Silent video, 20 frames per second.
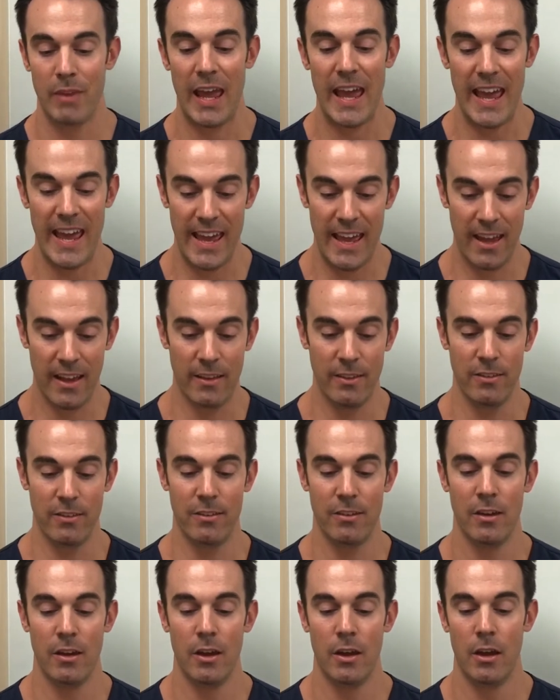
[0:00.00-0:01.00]

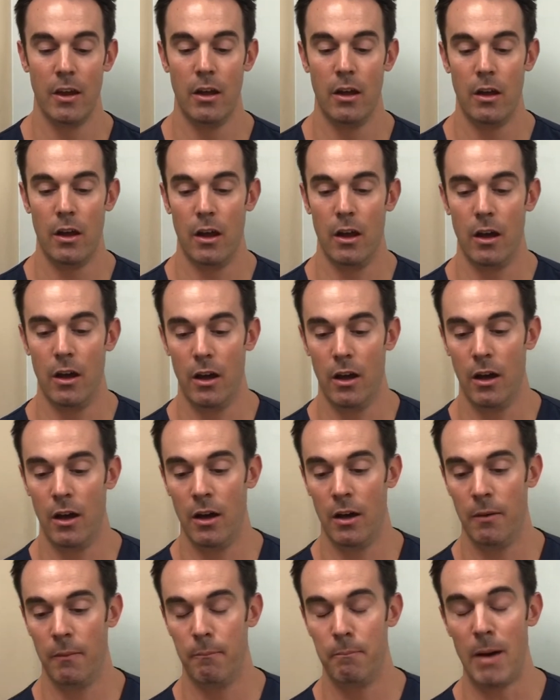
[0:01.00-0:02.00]
hands,
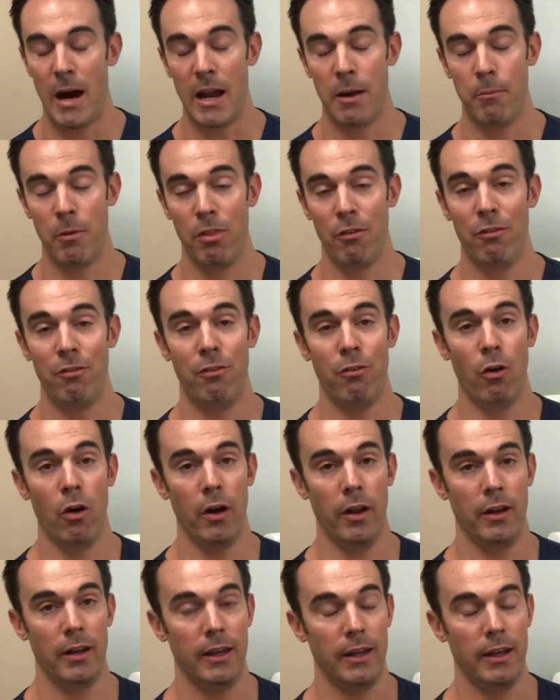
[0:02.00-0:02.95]
bottom of the foot.